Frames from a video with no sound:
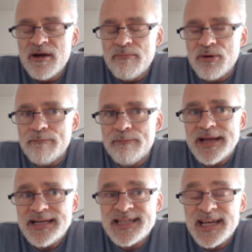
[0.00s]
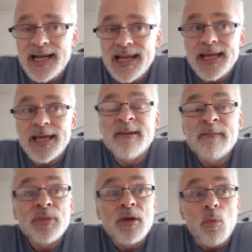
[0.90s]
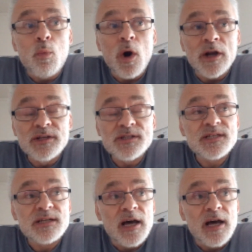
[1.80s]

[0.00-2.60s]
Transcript: But basically, once